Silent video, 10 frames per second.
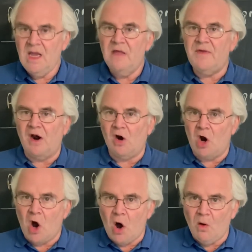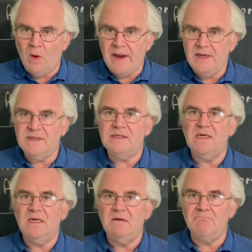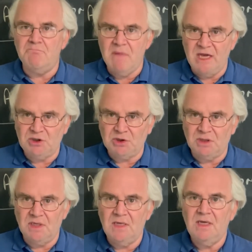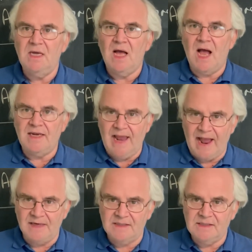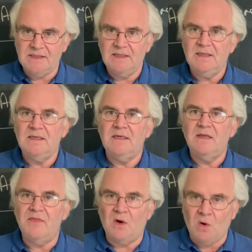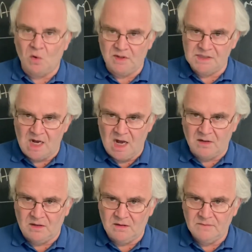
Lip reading: they are always measured against the horizontal.